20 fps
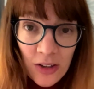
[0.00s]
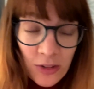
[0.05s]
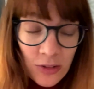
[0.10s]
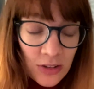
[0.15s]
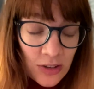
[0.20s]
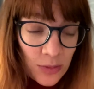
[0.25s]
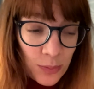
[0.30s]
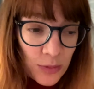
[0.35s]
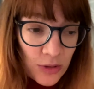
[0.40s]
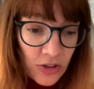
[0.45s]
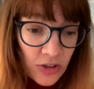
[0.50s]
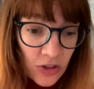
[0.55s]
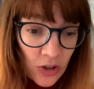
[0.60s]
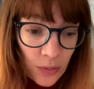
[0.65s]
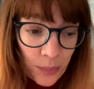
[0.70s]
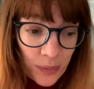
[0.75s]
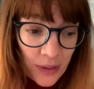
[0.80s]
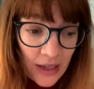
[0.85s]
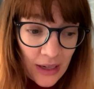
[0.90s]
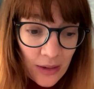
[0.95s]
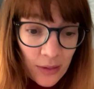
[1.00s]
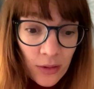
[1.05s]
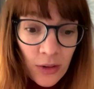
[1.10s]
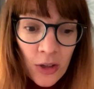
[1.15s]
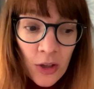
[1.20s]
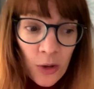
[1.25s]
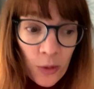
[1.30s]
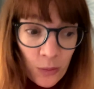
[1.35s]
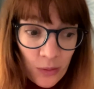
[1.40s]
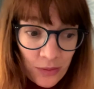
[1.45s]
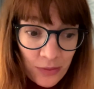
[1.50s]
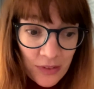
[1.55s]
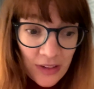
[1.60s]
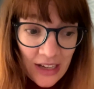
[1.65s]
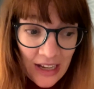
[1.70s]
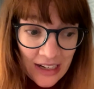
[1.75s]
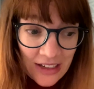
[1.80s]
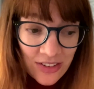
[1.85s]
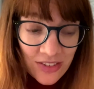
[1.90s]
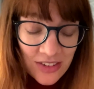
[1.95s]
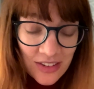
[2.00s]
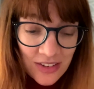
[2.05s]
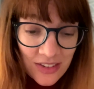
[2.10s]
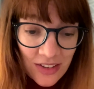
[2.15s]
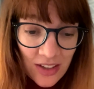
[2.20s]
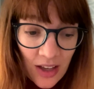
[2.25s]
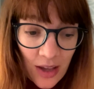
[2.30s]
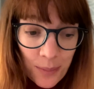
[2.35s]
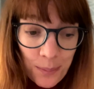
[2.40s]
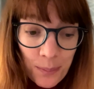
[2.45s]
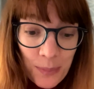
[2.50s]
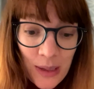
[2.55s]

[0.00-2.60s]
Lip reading: Christmas shopping with Nick's this time.